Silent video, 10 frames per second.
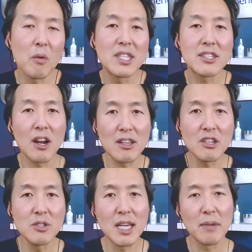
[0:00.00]
But we
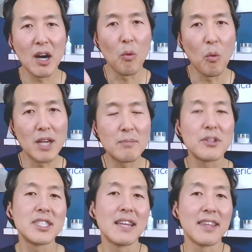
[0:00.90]
start losing about
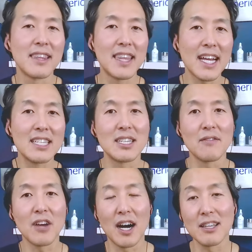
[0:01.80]
1% of the thickness
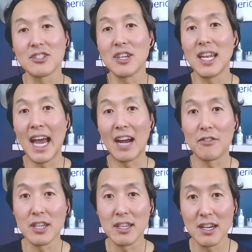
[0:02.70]
of collagen
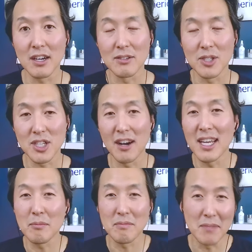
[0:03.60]
every year,
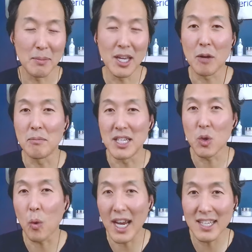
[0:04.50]
starting maybe in our
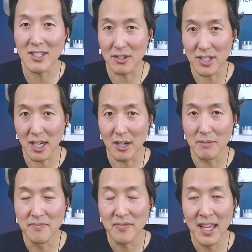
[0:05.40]
mid 20s or
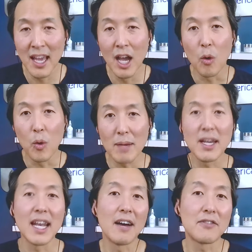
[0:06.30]
so.
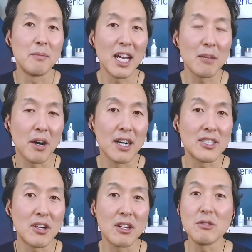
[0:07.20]
Women after
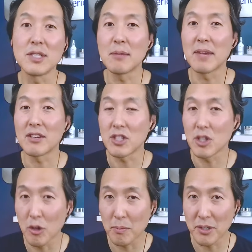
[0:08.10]
menopause start losing about
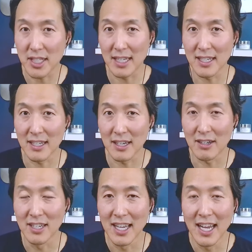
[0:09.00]
2% a
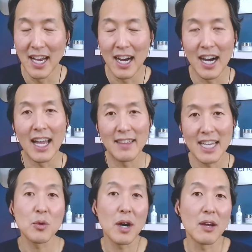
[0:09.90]
year. Uh, and
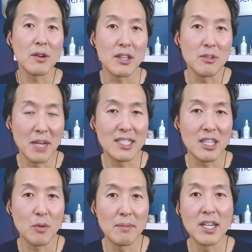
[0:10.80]
that's why you may
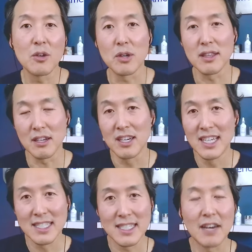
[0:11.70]
see women who are in
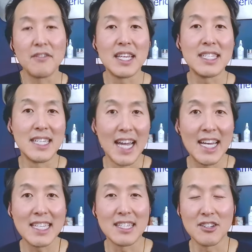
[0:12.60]
their 70s and
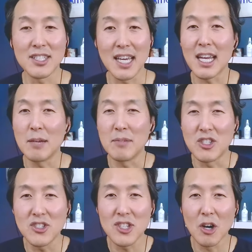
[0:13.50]
80s and their skin can
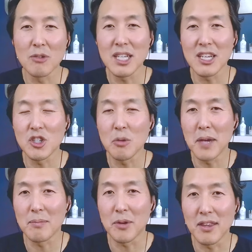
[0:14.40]
be so tissue
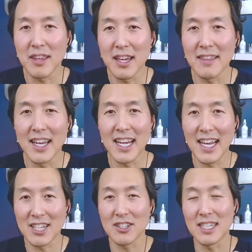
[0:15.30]
paper thin that it
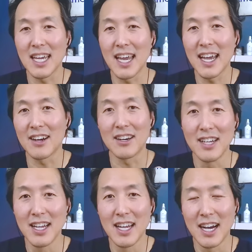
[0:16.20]
can actually
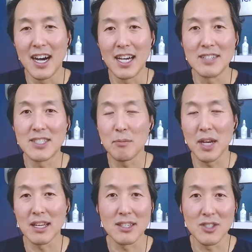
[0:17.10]
tear uh, if
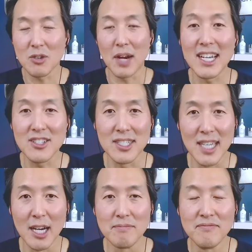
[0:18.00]
somebody
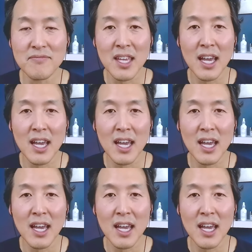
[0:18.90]
scratches them.